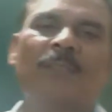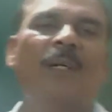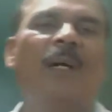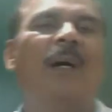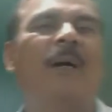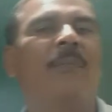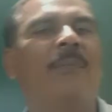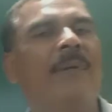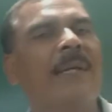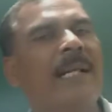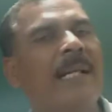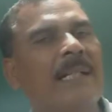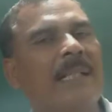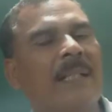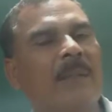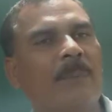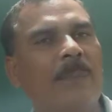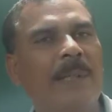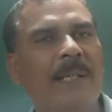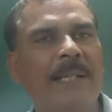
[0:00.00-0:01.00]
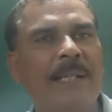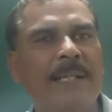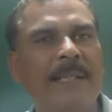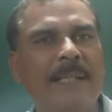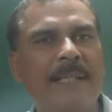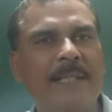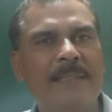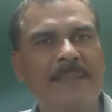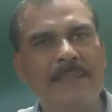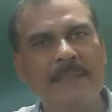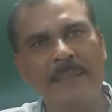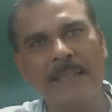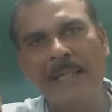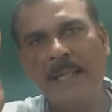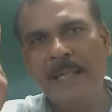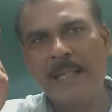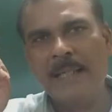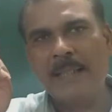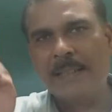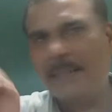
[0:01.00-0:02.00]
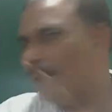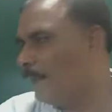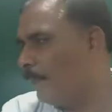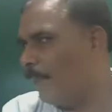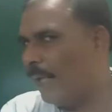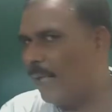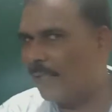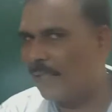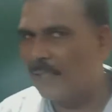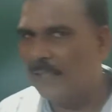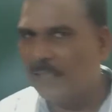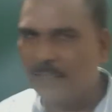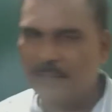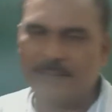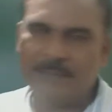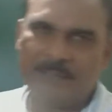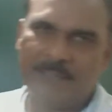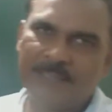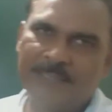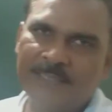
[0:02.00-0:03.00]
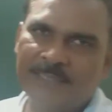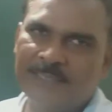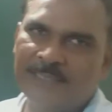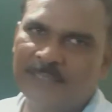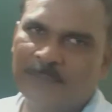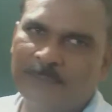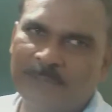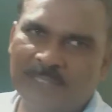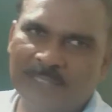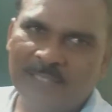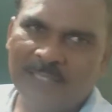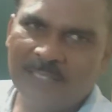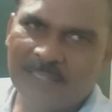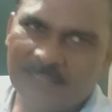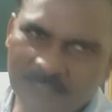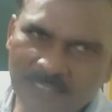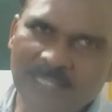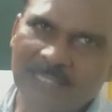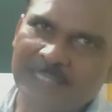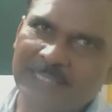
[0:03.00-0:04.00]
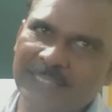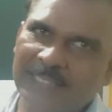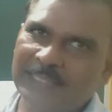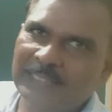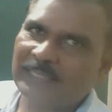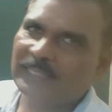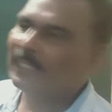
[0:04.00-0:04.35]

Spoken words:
of electric field intensity, E bar. This is your target